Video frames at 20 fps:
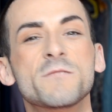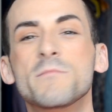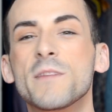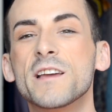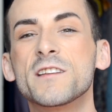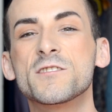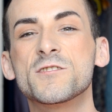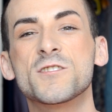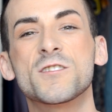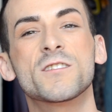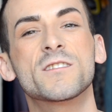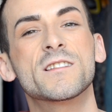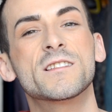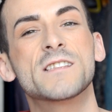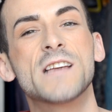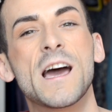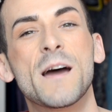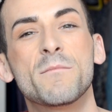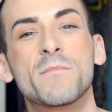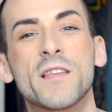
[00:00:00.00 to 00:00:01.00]
make sure to
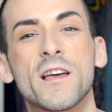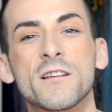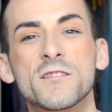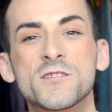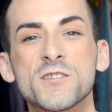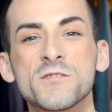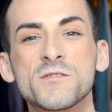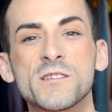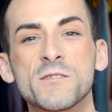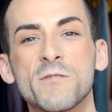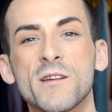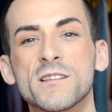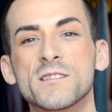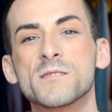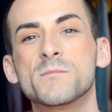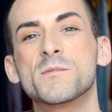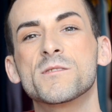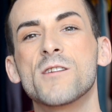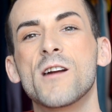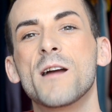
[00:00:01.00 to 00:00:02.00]
tap that juicy red
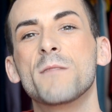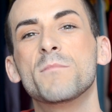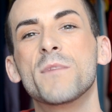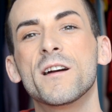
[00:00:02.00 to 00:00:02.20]
subscribe